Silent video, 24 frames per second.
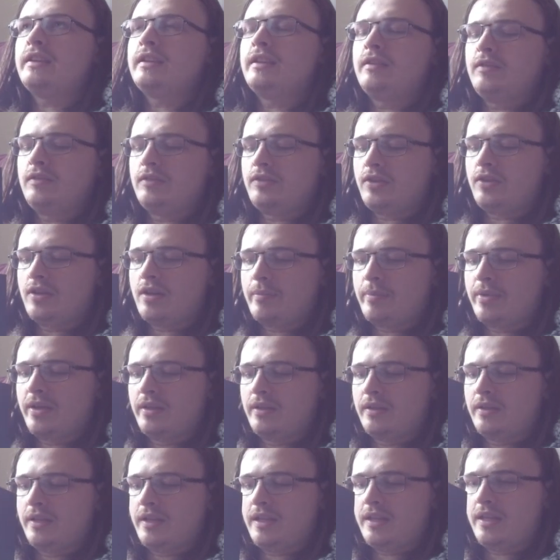on top
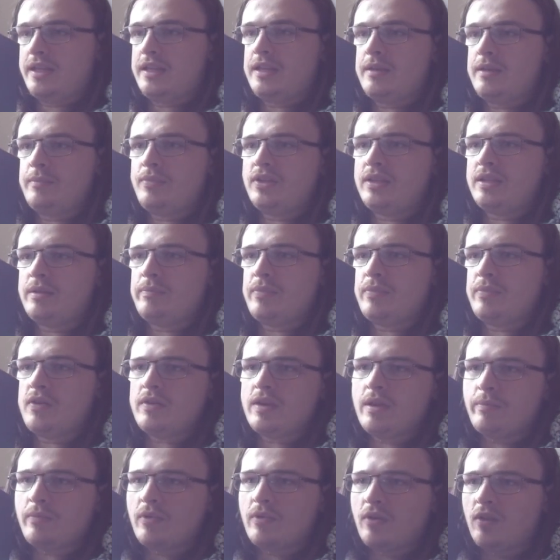and then you put the
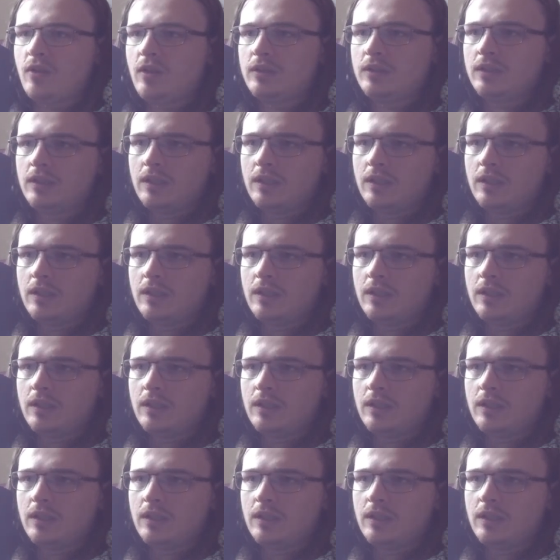Pokeball